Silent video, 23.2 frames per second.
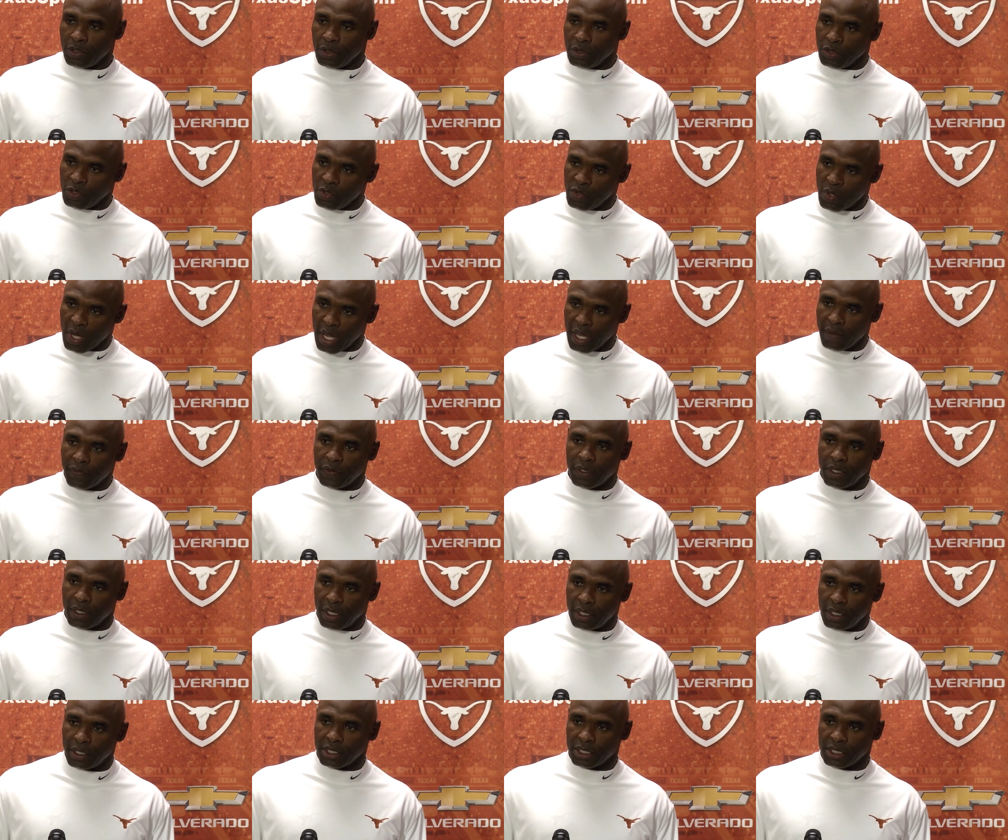you have
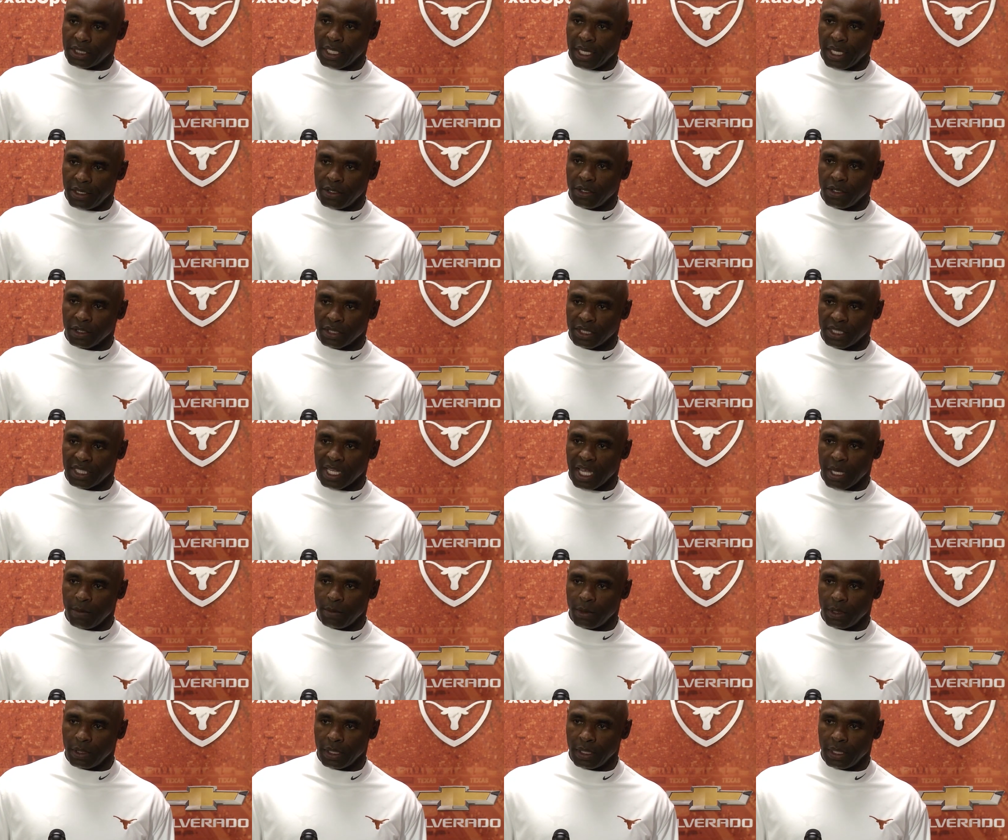to understand your
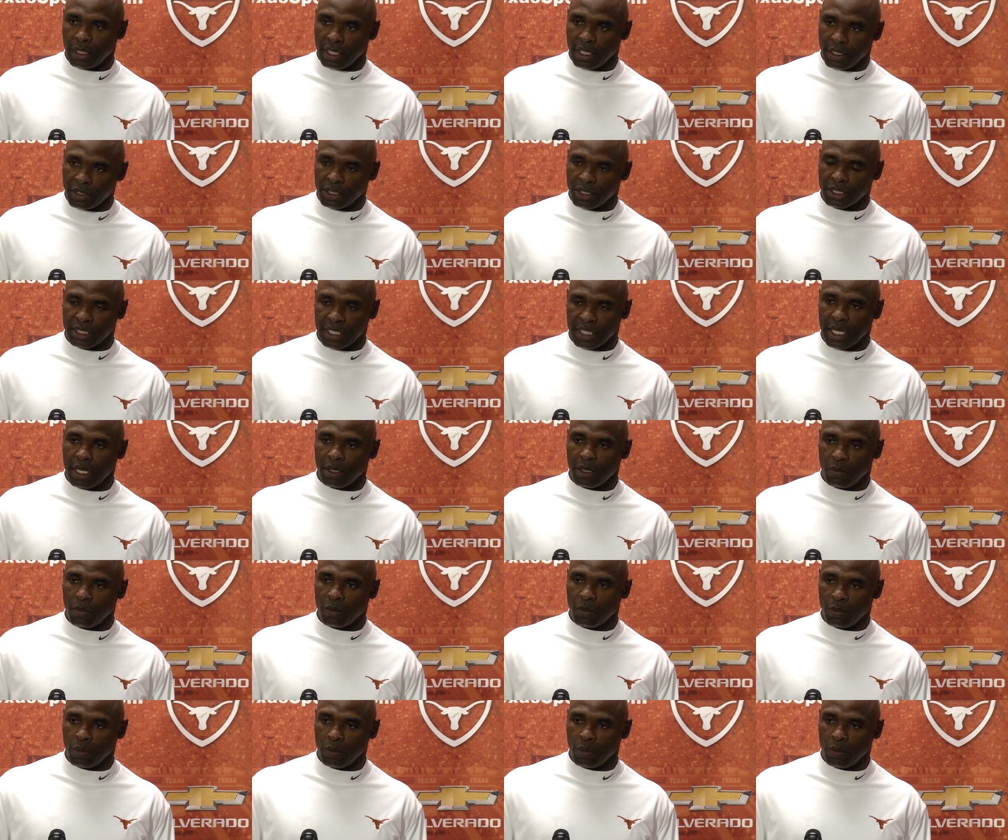assignment and understand